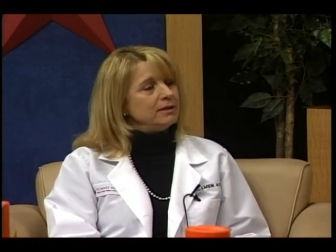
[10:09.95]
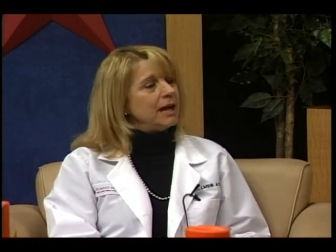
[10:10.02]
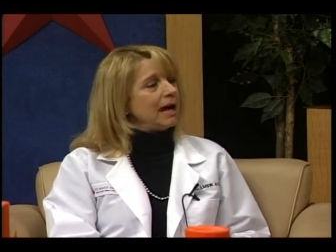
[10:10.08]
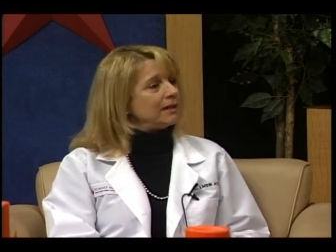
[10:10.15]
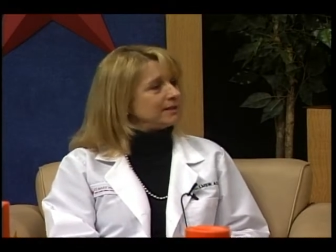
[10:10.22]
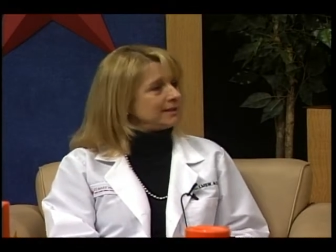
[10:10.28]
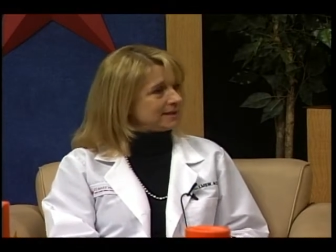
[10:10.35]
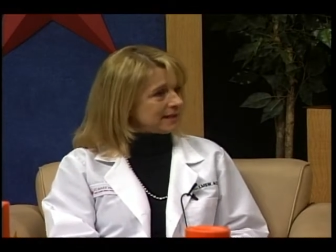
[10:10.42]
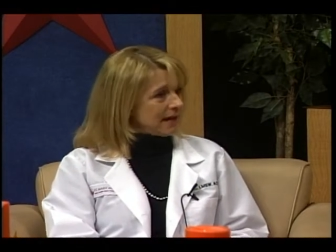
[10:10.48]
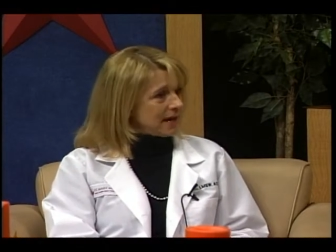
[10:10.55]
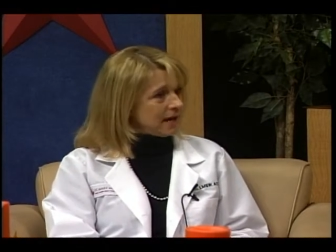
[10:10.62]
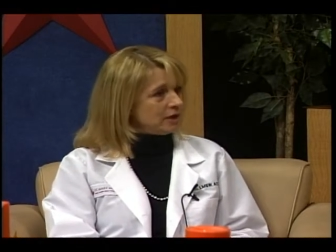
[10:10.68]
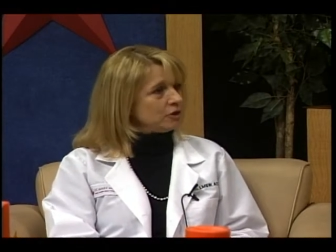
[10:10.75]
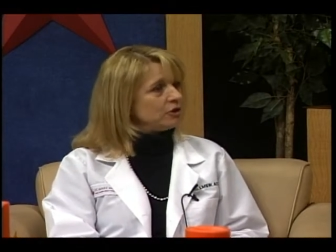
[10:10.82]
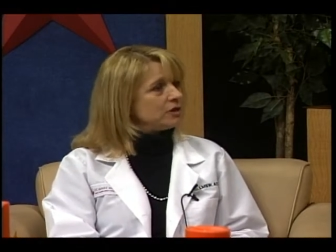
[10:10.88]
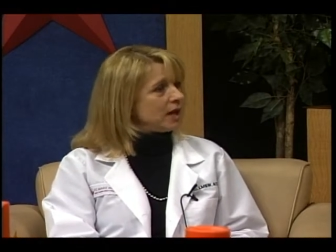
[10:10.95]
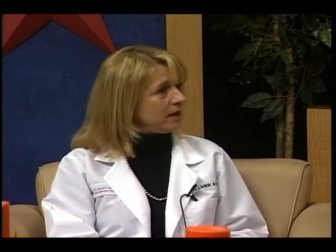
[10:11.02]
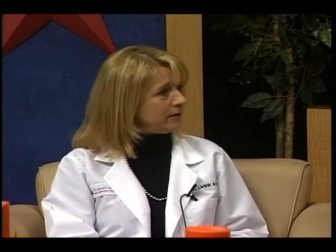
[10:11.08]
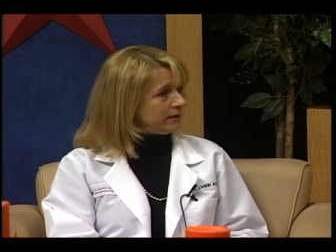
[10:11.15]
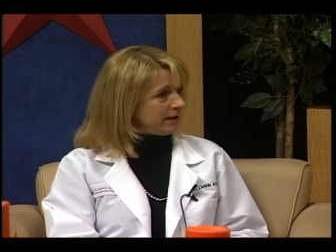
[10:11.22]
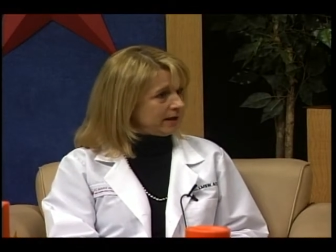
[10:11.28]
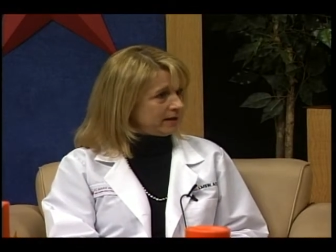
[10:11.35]
not saying or
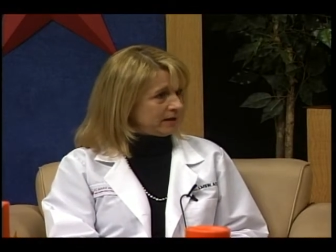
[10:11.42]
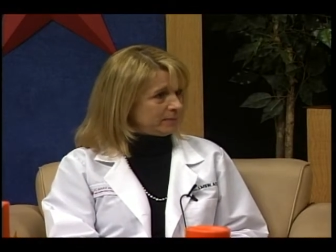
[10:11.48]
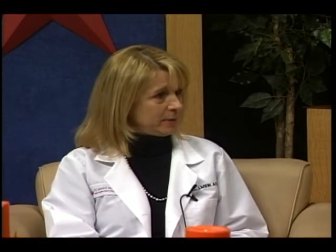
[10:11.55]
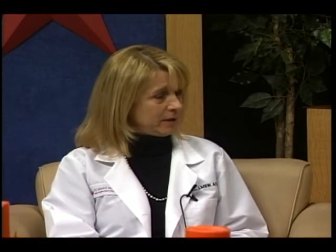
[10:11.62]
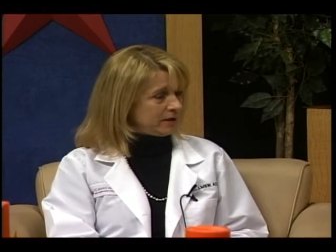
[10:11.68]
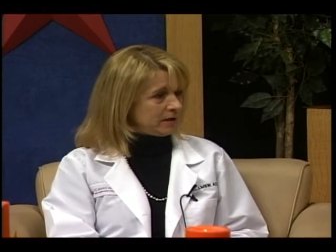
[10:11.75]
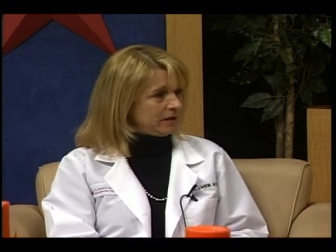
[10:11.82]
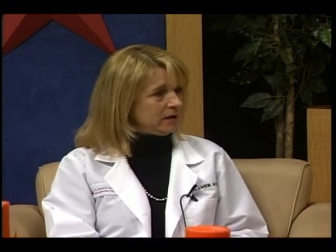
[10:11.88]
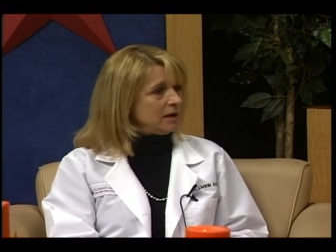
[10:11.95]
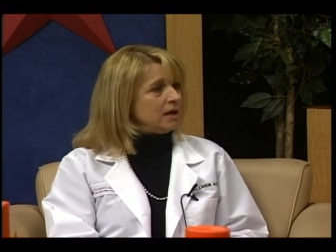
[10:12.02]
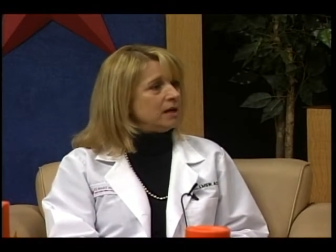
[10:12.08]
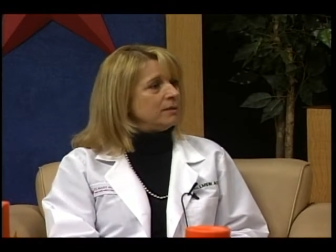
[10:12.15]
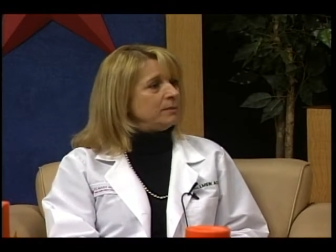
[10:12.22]
telling anybody